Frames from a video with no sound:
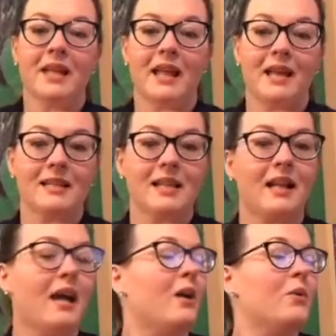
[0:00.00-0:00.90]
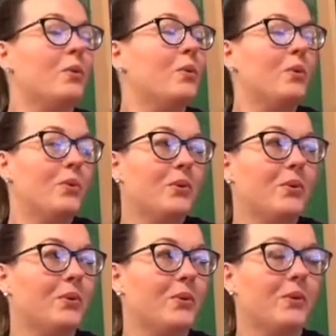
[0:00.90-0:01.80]
and exhale out.
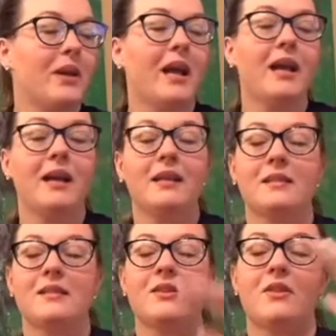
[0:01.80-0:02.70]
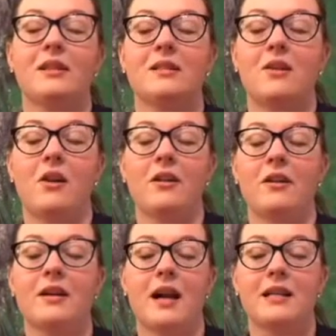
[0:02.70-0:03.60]
Okay, and so let's call on
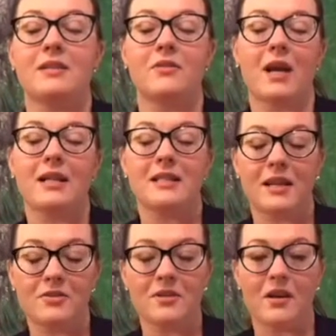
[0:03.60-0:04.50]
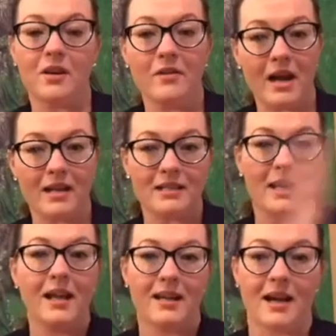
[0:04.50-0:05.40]
our guides. So guides and angels on our right,
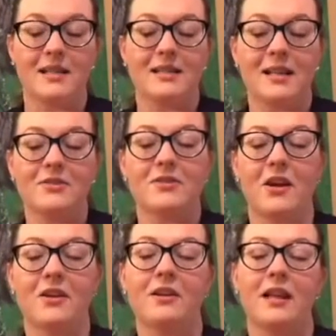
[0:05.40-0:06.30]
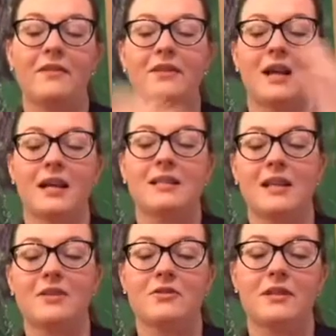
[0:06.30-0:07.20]
guides and angels on our left, guides and
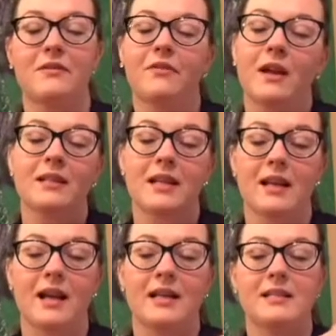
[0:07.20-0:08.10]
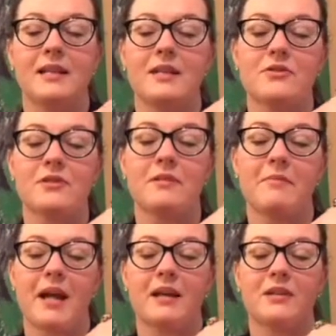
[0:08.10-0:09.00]
angels in front, and guides and angels in
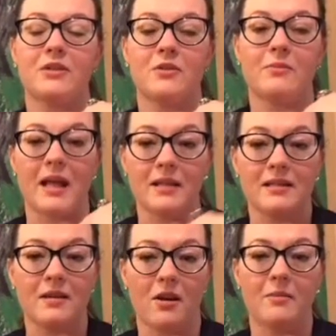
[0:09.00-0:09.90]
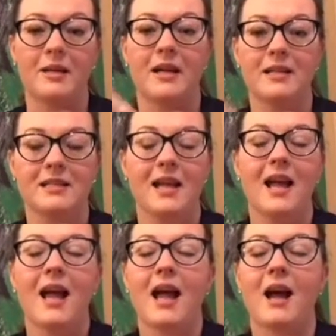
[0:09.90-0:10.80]
back to balance and harmonize
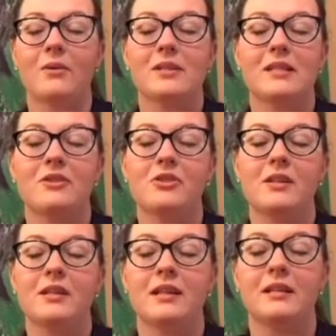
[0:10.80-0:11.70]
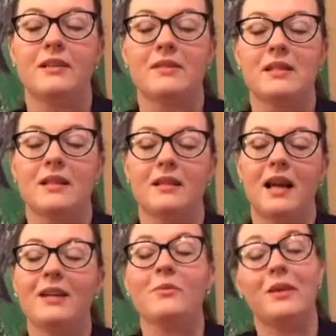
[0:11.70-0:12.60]
our session and leave us in the
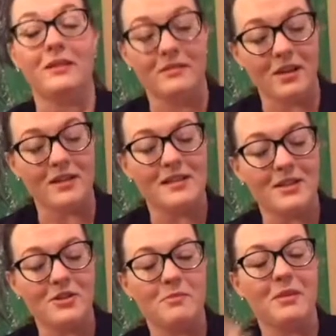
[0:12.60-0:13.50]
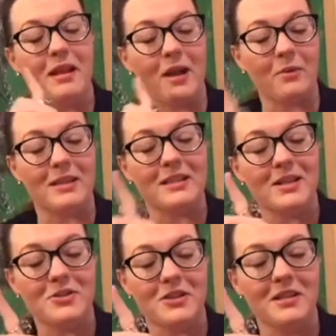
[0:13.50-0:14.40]
light. Well, not session, but our
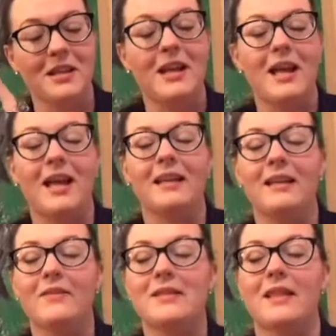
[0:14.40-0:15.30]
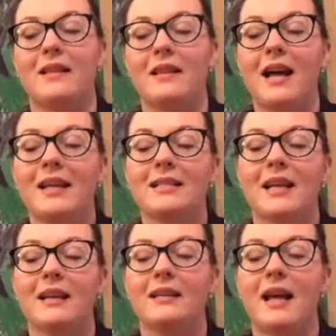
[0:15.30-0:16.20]
intention, and leave us in the light
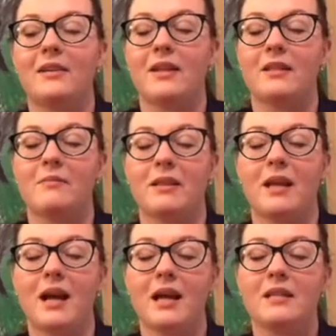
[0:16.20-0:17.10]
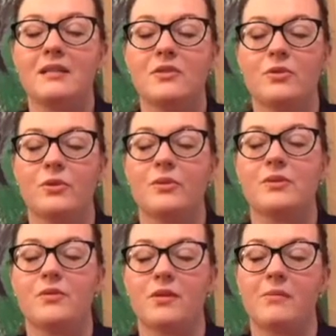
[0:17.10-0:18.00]
and allow nothing but the highest, the
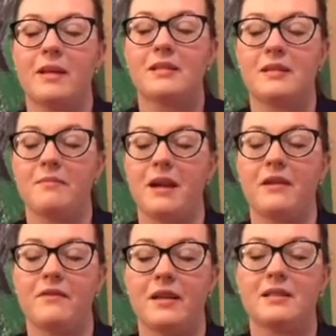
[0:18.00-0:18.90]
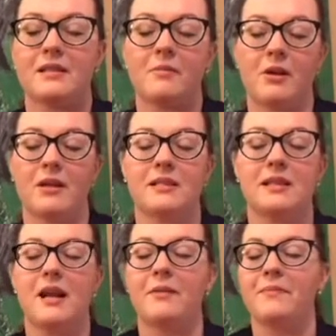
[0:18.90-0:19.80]
truest, or the best to manifest upon us
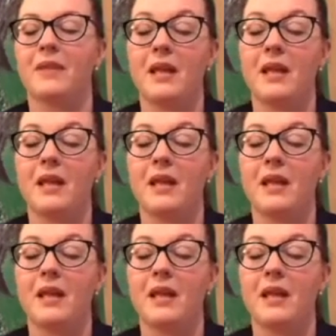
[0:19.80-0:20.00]
now.